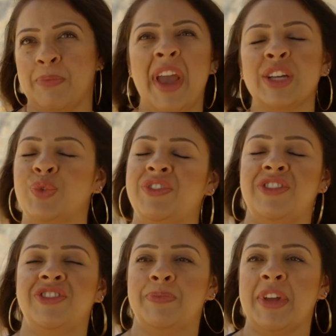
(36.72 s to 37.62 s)
the max we've
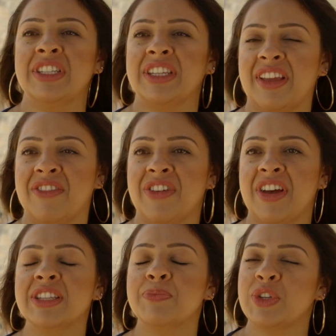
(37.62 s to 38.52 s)
ever spent together
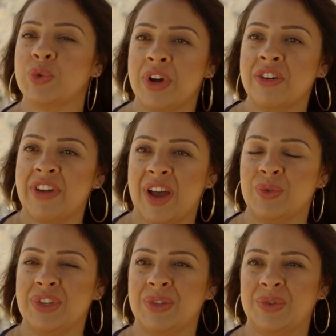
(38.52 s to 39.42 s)
has been 12
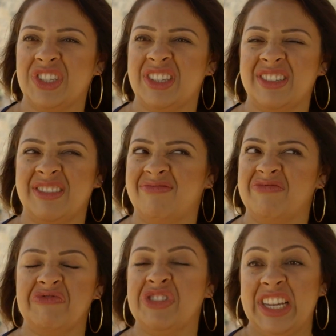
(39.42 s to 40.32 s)
hours, which is
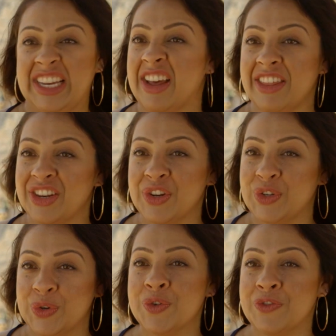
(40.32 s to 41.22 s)
really nothing
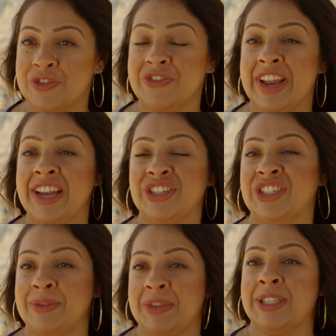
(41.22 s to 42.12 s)
at all for a
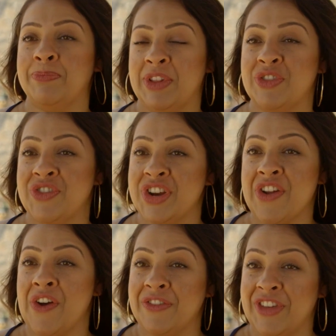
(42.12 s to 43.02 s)
relationship that's been three
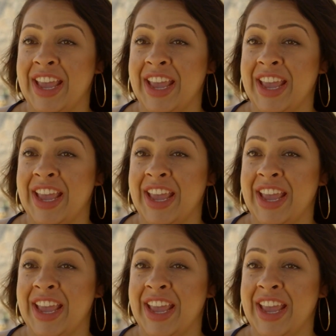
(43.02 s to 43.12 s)
and a half